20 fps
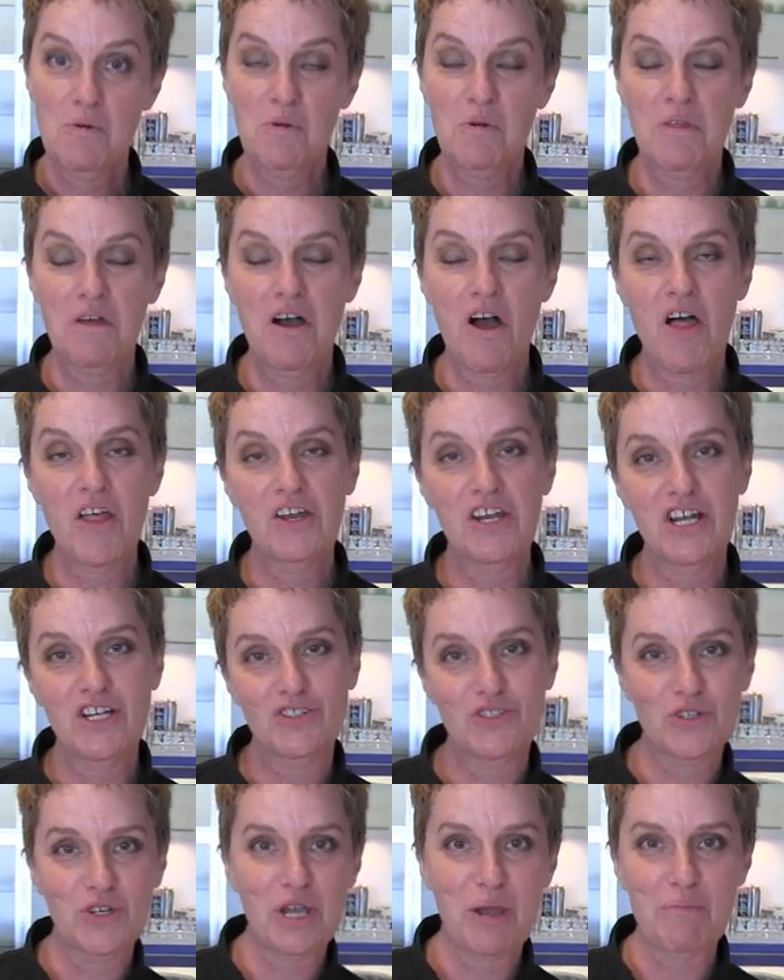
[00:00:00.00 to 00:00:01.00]
Well, the
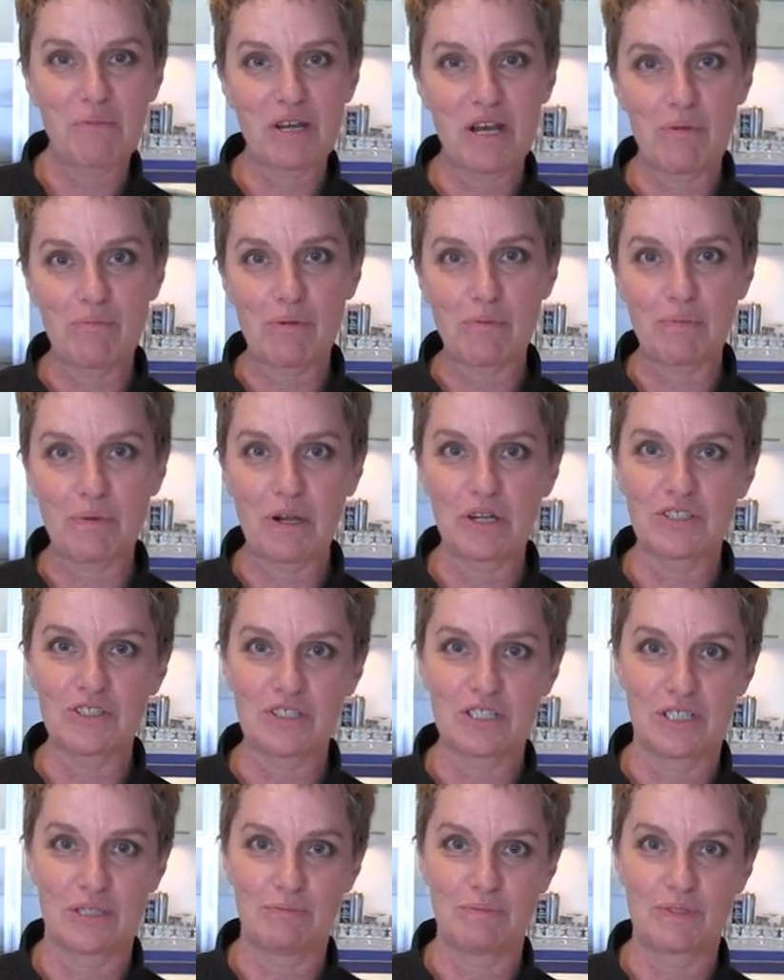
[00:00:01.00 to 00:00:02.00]
holidays are coming up, and
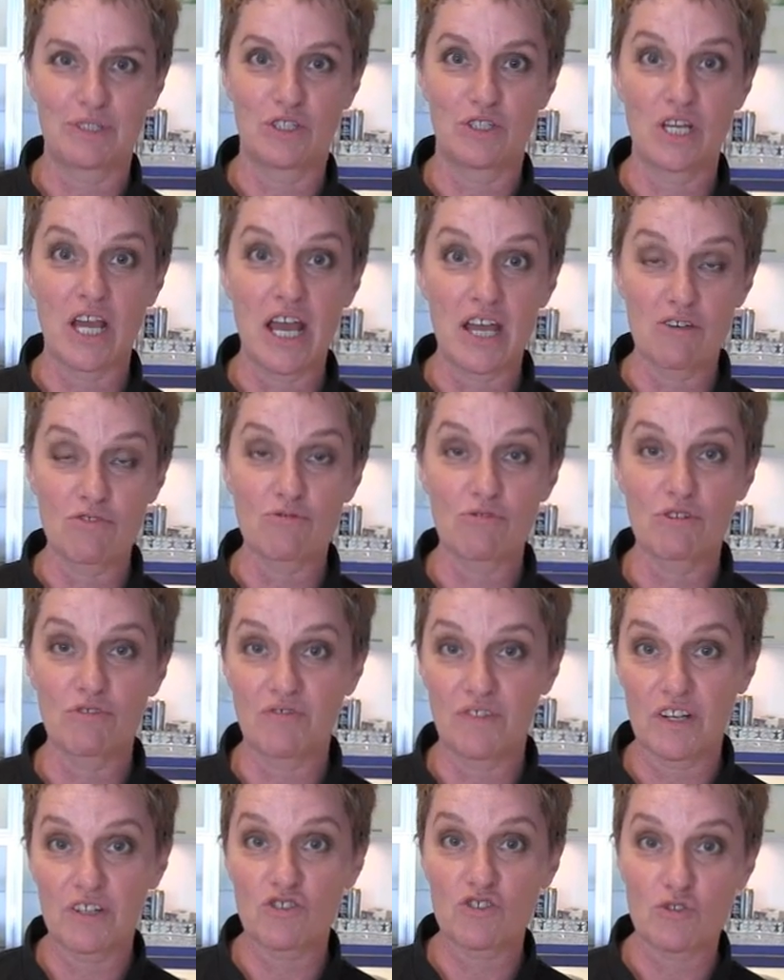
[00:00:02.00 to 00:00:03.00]
parsnips and
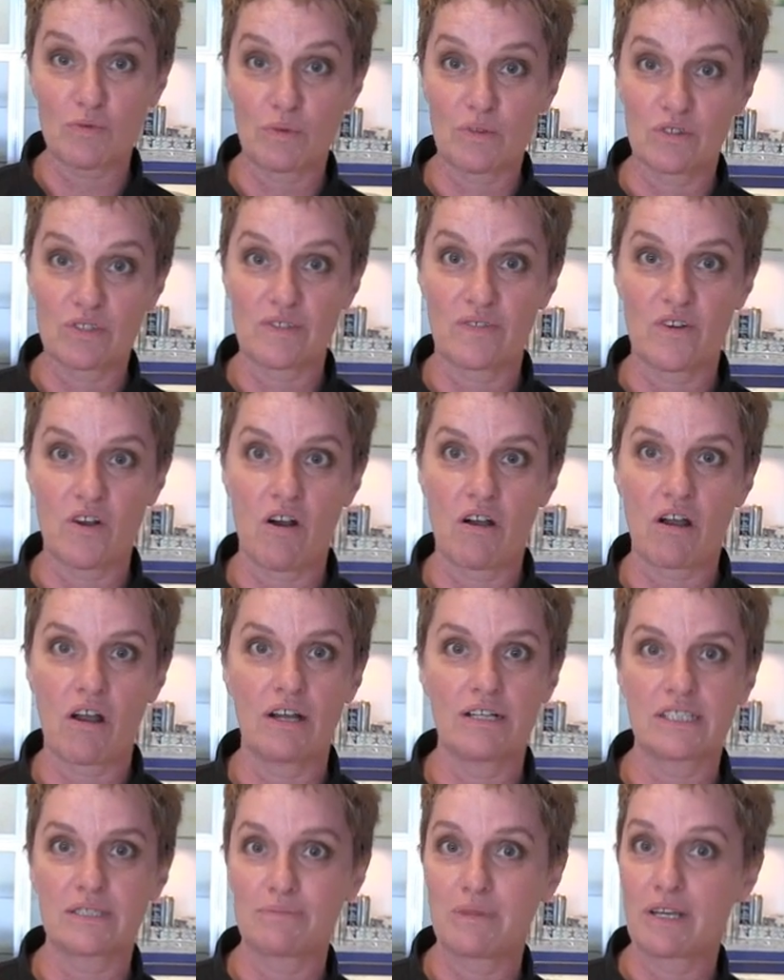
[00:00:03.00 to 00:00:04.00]
root vegetables of all
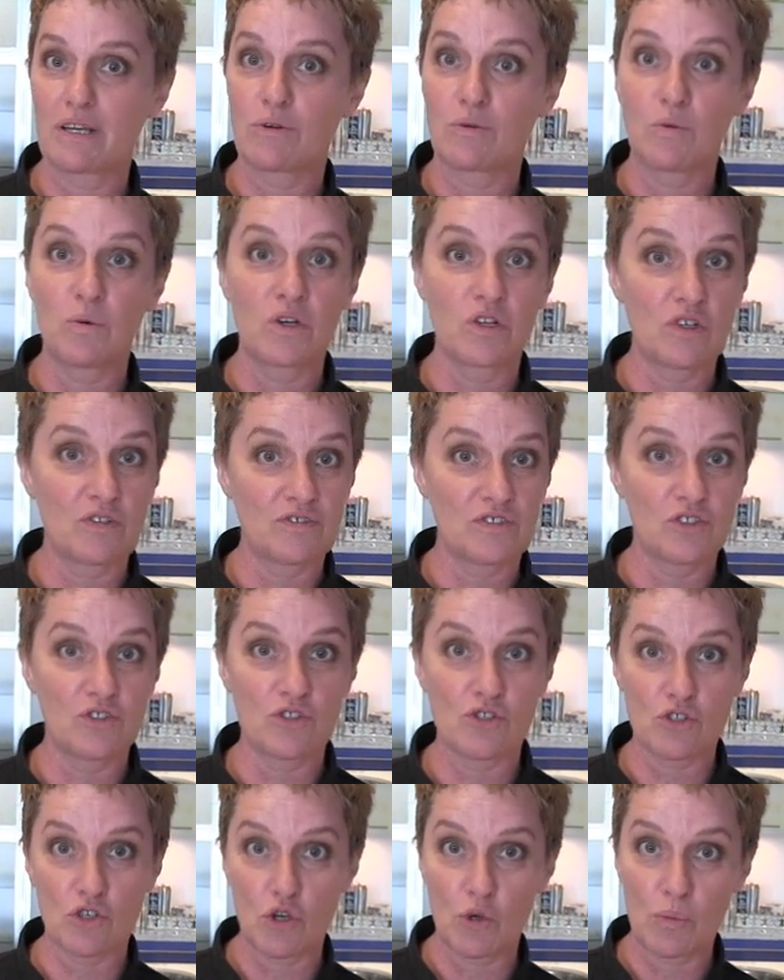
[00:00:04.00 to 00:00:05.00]
kinds make a wonderful
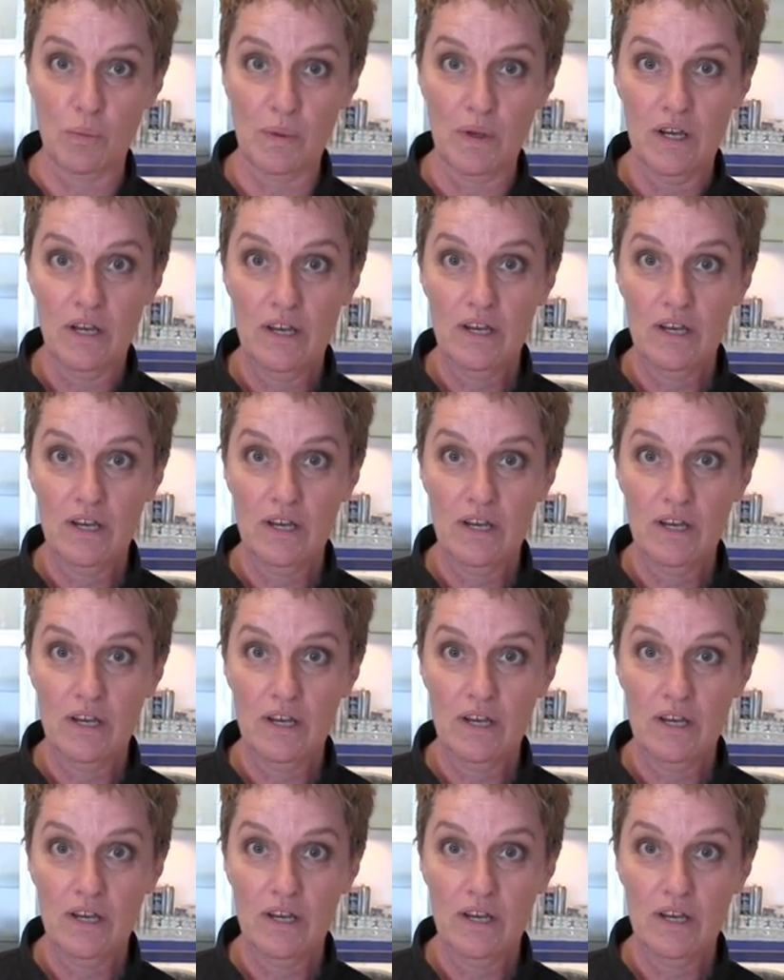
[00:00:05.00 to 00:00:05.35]
soup.